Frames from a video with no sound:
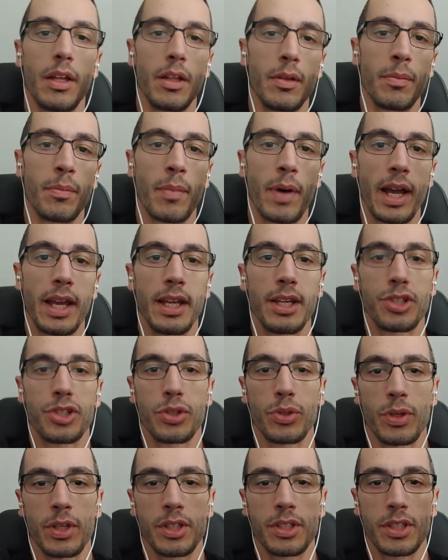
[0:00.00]
my
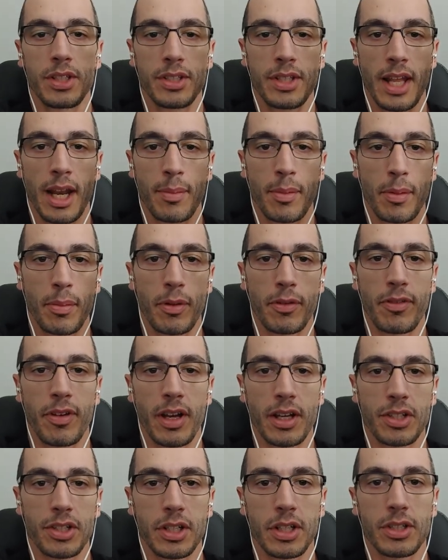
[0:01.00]
issue is is that I'm a
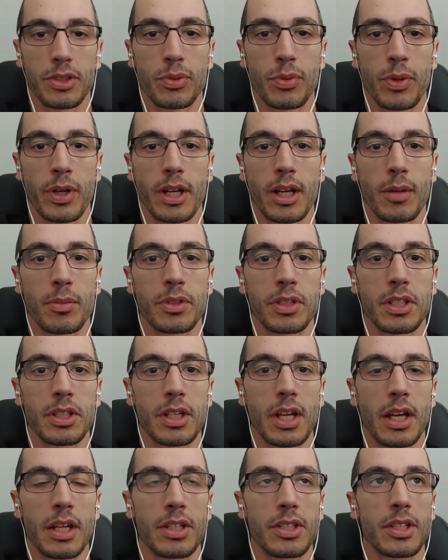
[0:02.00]
perfectionist when it comes to this
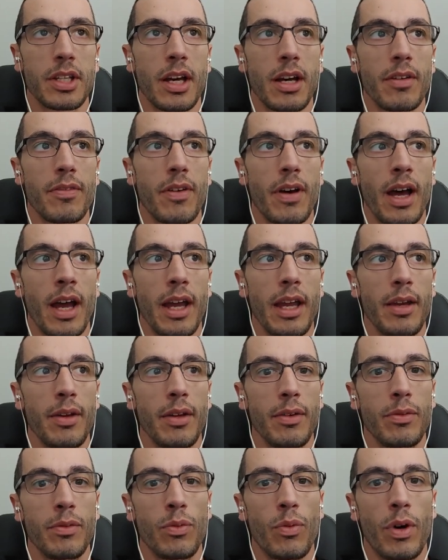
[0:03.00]
kind of stuff. I
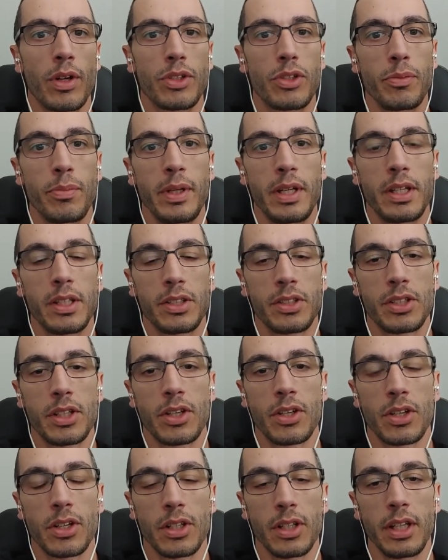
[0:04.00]
want to be
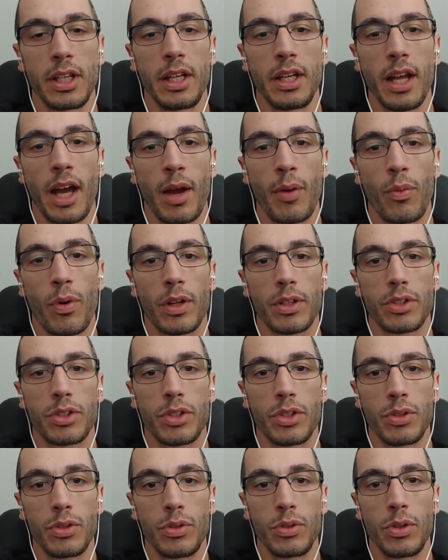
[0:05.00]
considered elite. I want
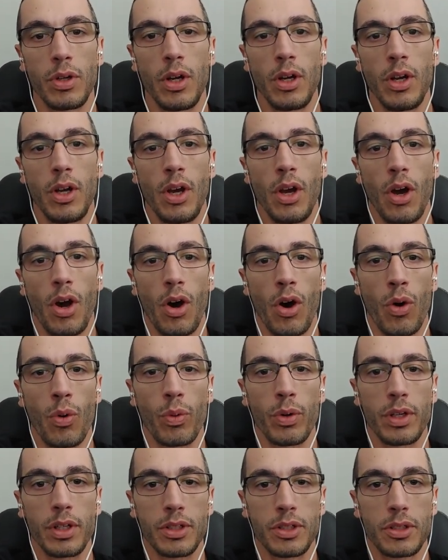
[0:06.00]
to
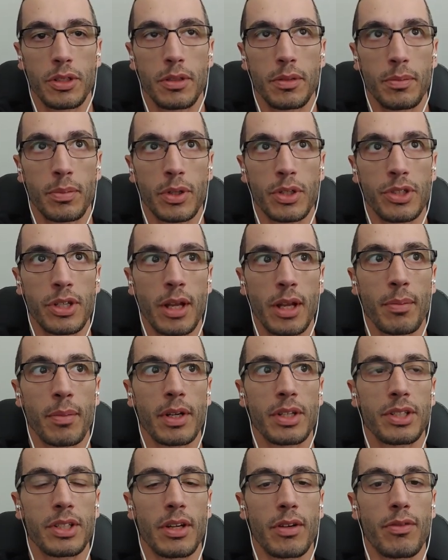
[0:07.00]
always present
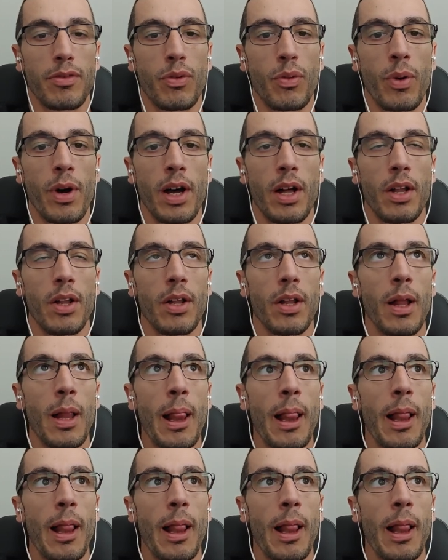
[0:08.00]
myself well.